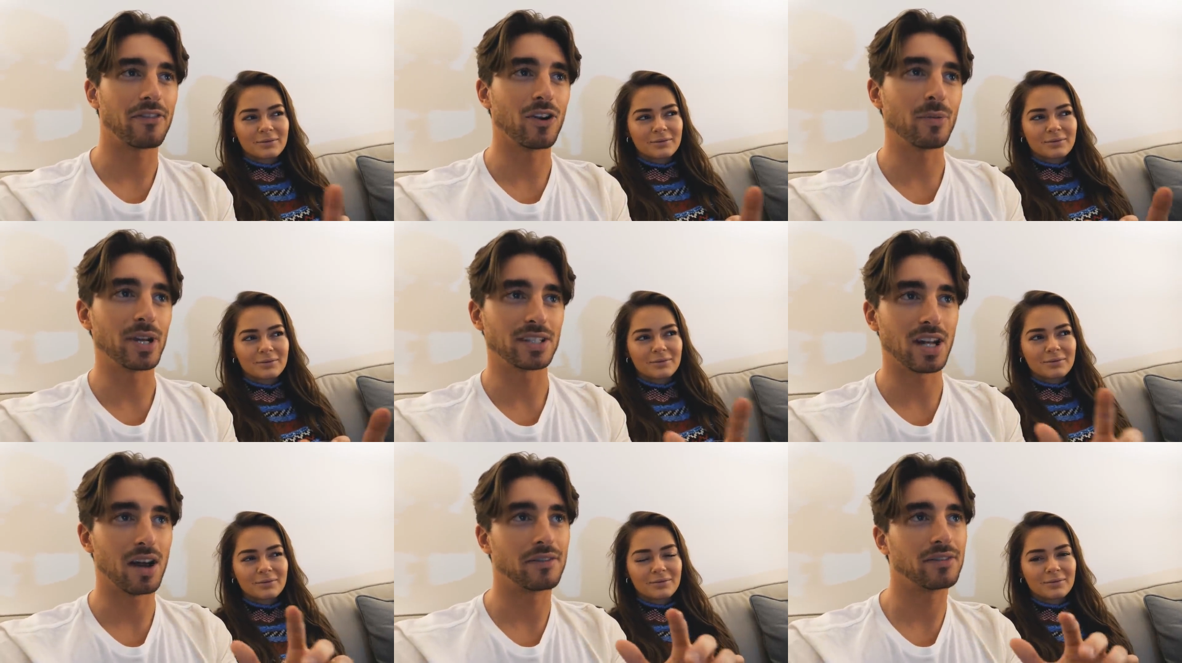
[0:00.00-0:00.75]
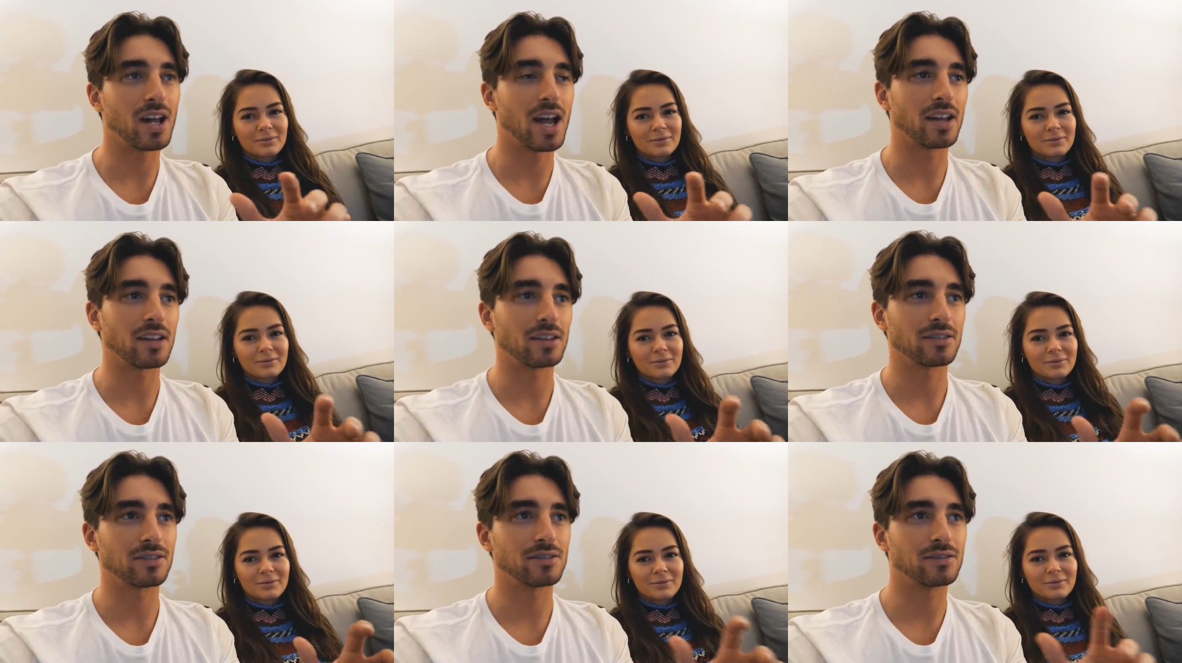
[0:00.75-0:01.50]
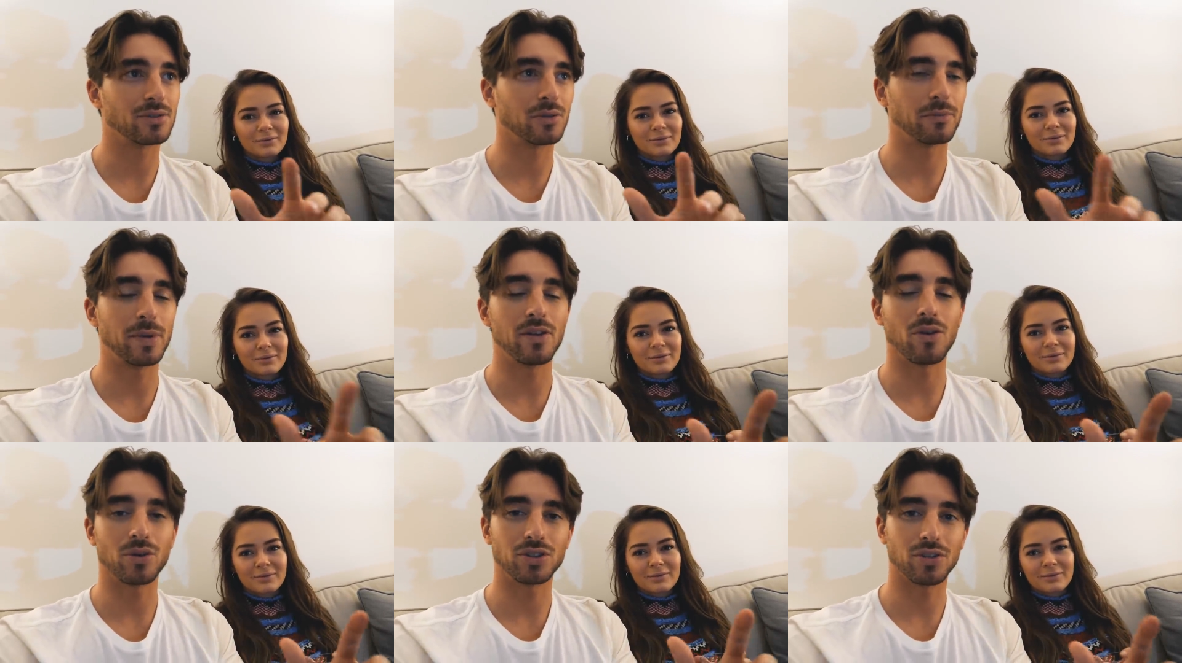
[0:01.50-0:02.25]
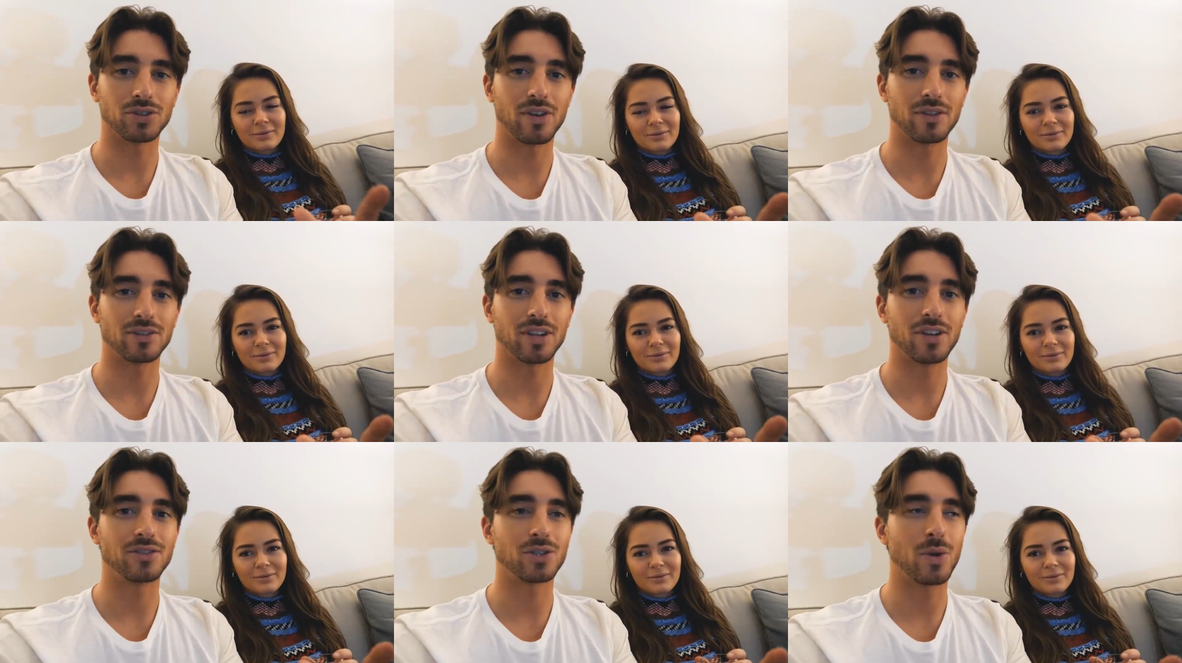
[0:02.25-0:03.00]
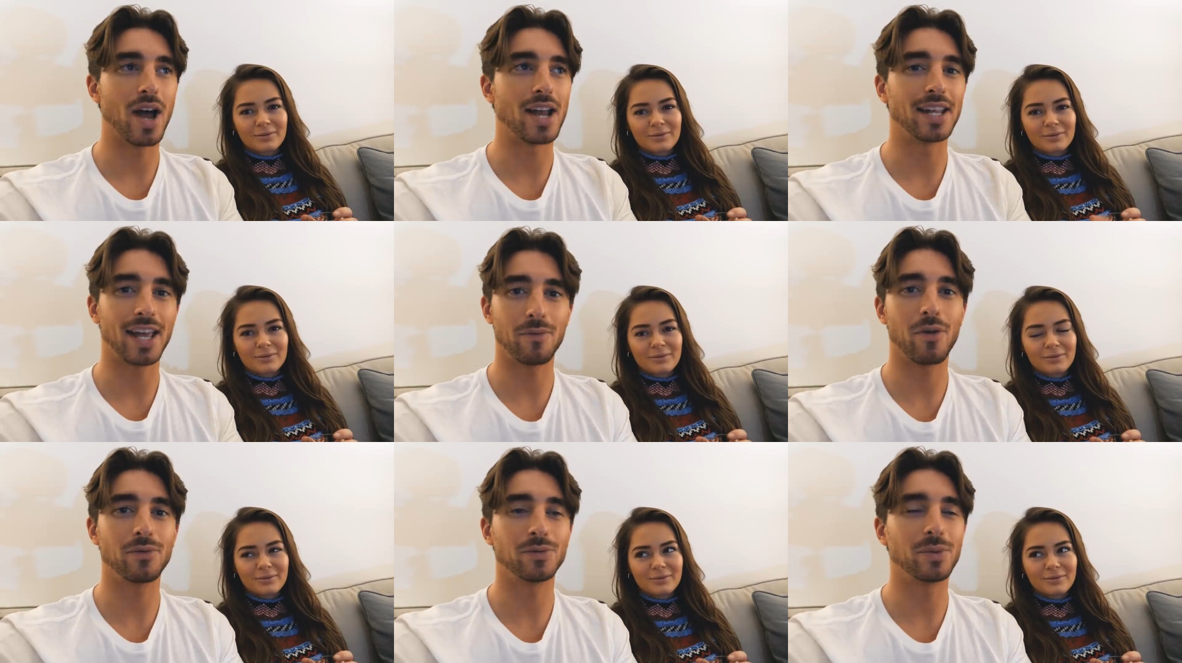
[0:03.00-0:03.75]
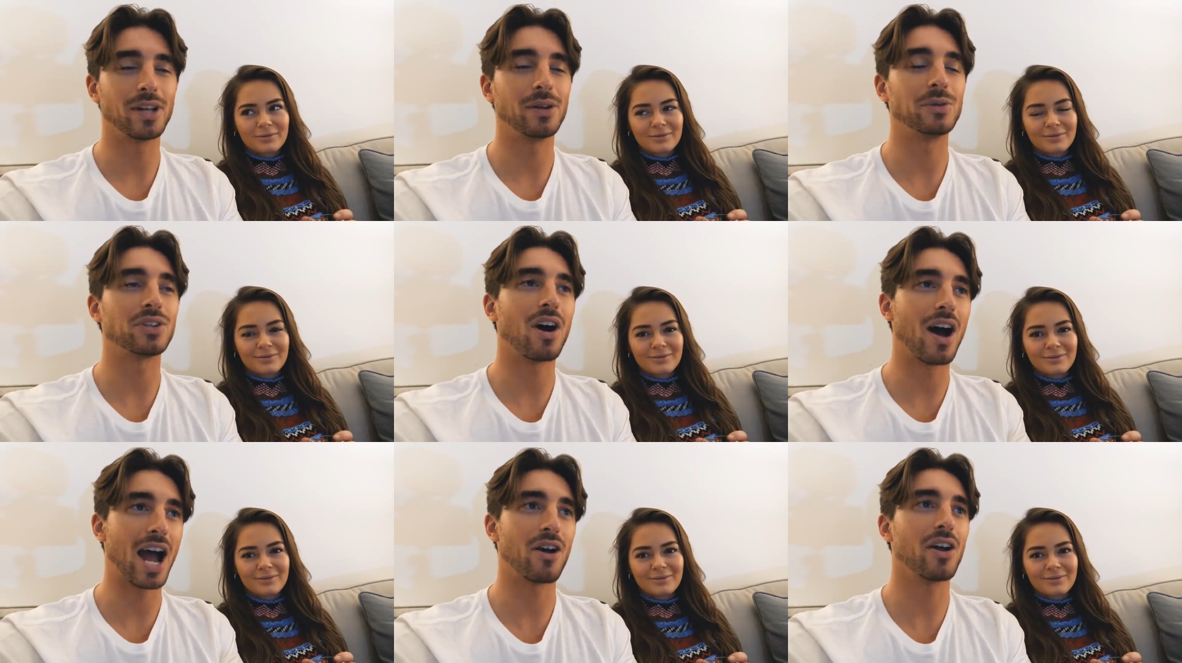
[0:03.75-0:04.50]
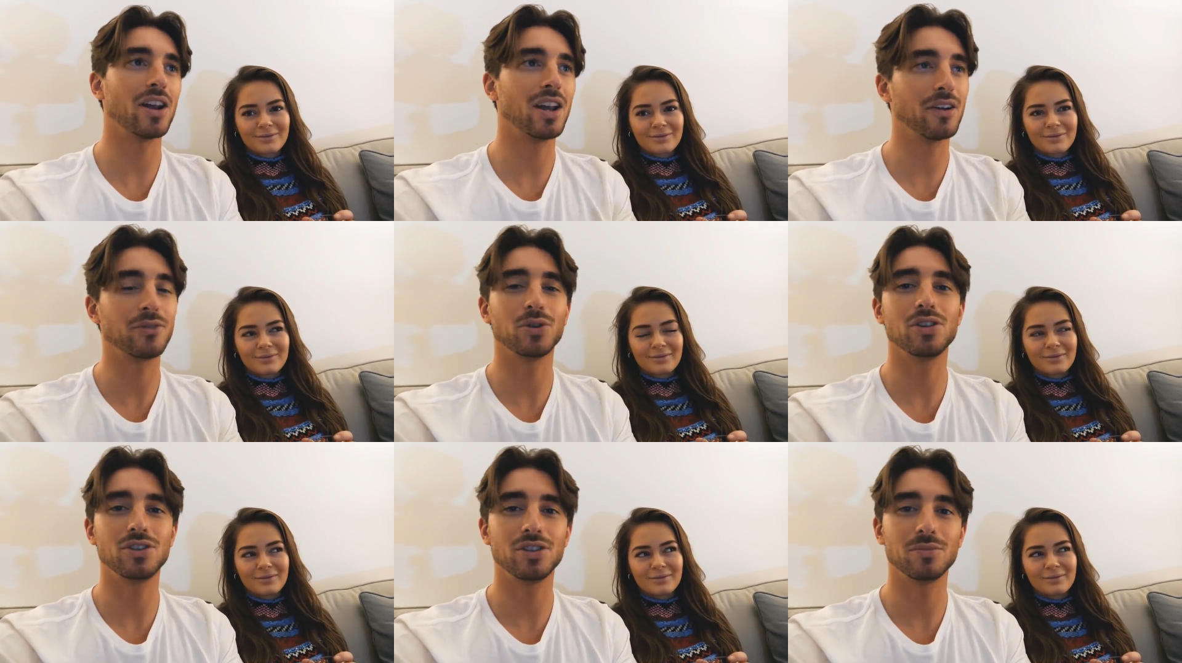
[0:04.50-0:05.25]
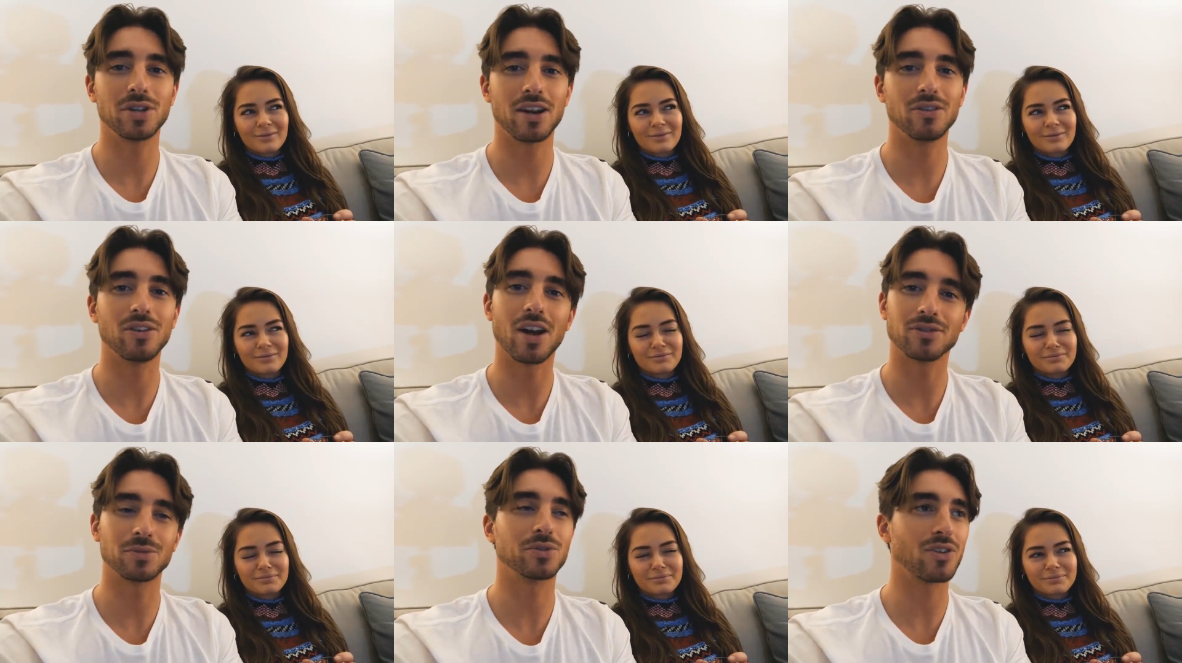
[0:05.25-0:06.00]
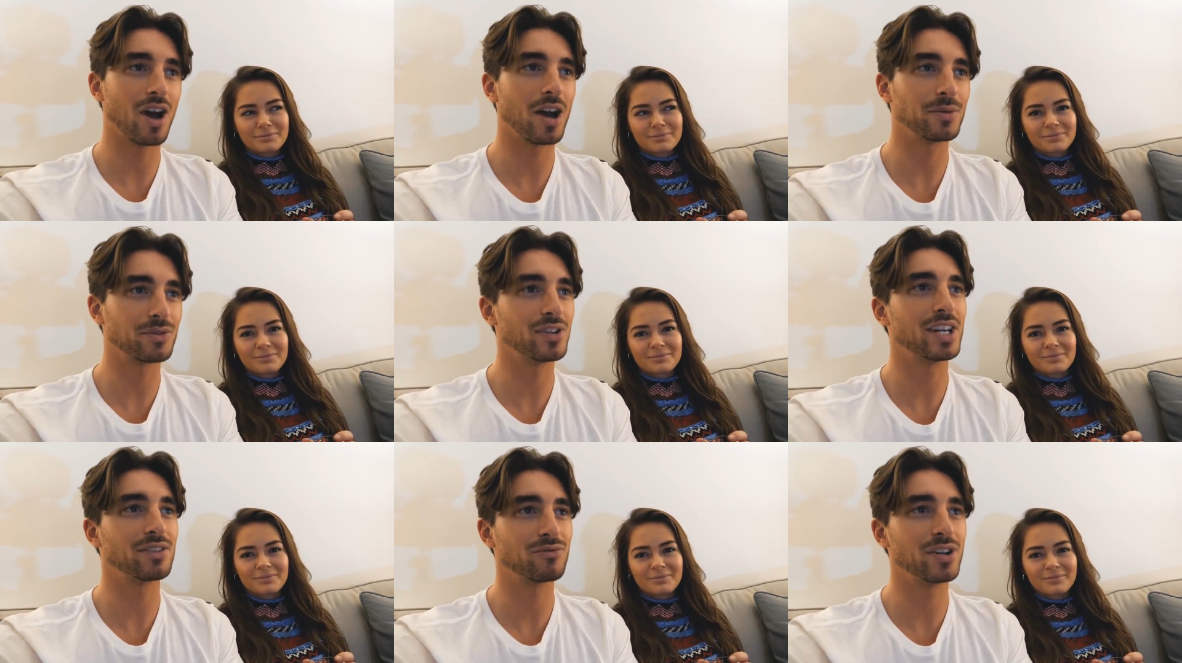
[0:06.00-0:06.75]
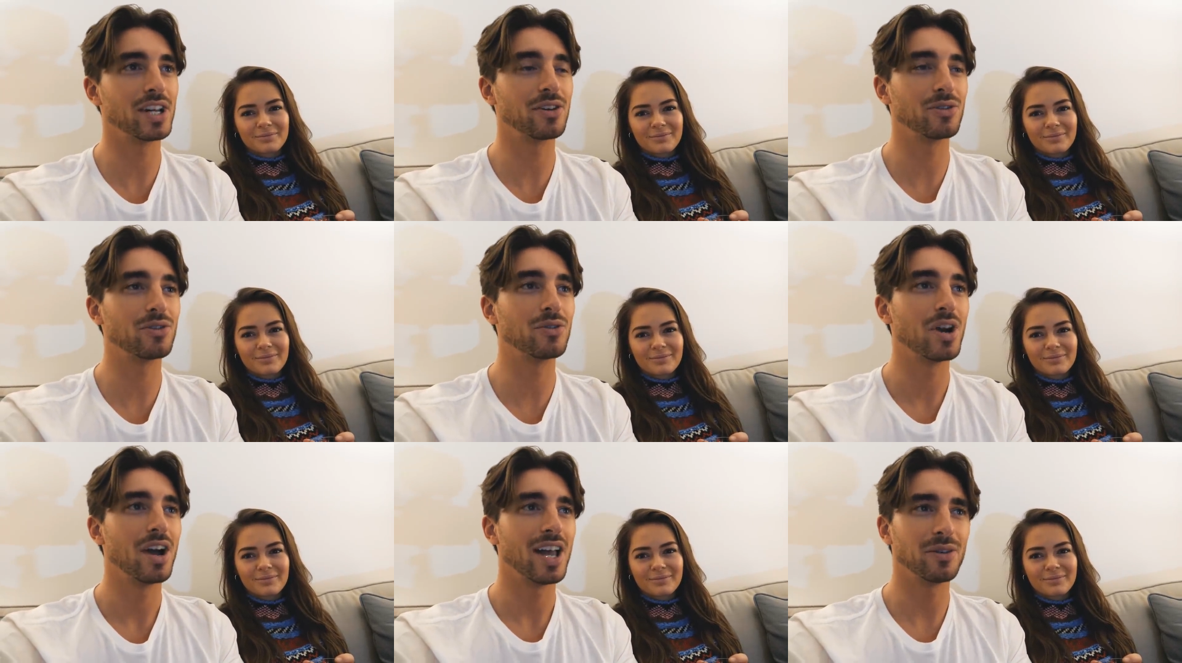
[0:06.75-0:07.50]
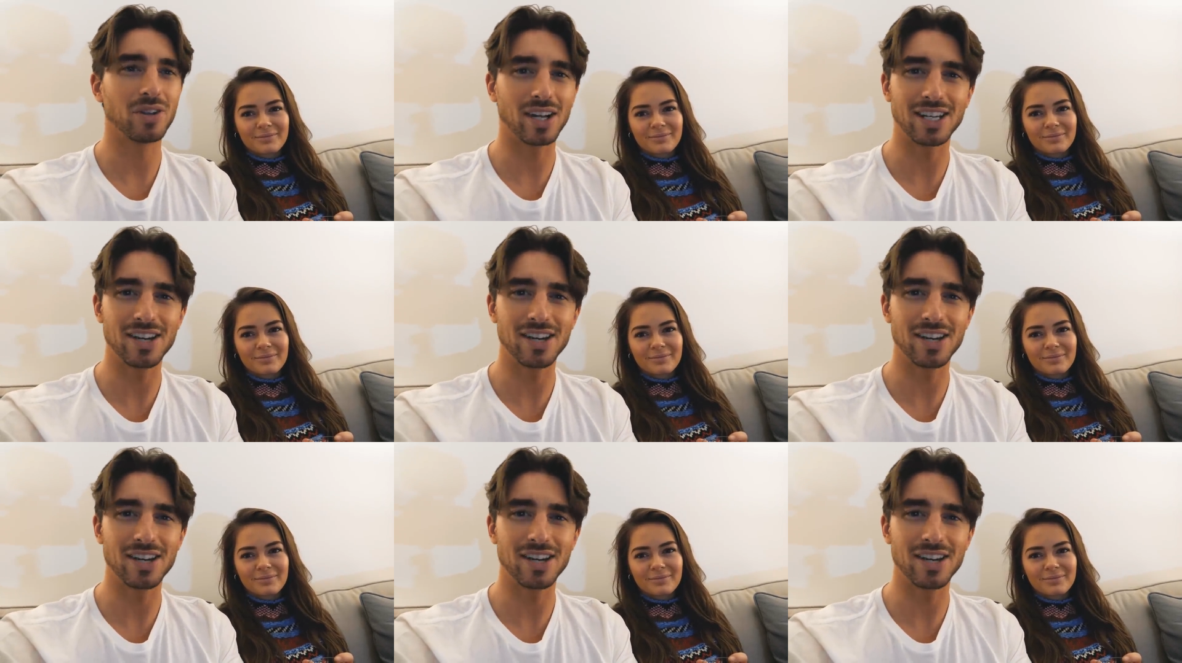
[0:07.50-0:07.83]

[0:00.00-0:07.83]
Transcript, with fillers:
Speaker 1: filming stuff, like sort of B-roll shots around Sloane Square, and he came over to me and he was like, "Oh Harry, I love your YouTube channel, like, subscribe, it's really cool." He was like, "I